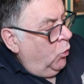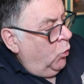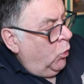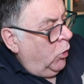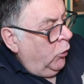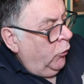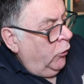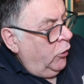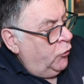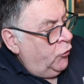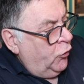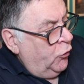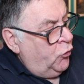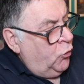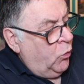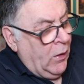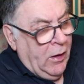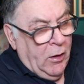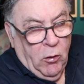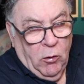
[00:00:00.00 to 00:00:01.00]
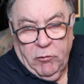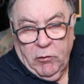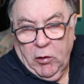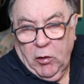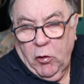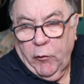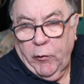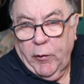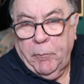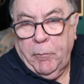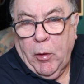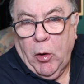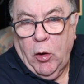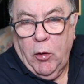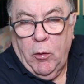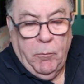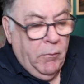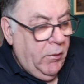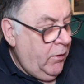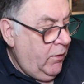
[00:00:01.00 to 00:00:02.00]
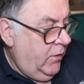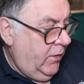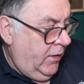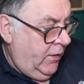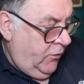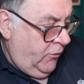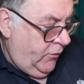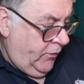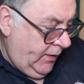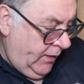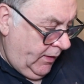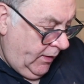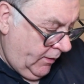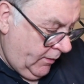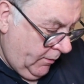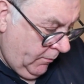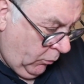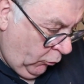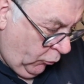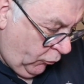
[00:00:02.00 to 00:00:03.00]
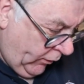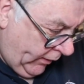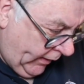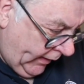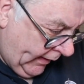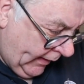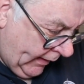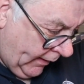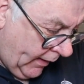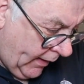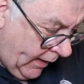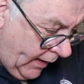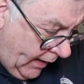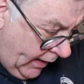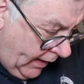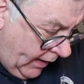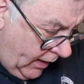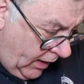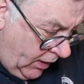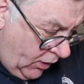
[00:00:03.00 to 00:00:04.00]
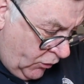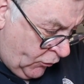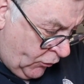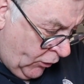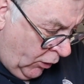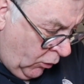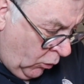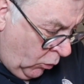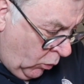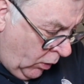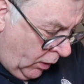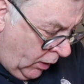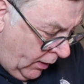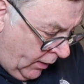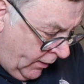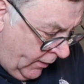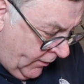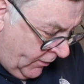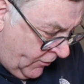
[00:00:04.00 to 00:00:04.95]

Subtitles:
1 to 12 along the bottom is the months of the year. So